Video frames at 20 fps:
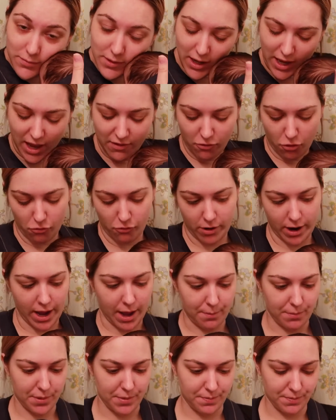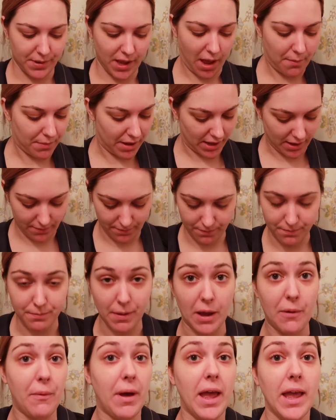I have a wrap coming
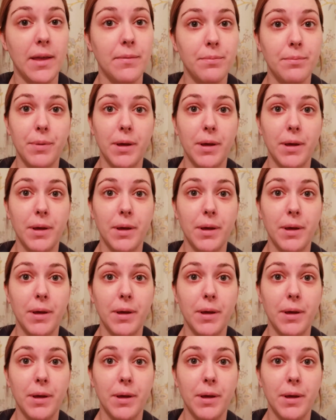my way,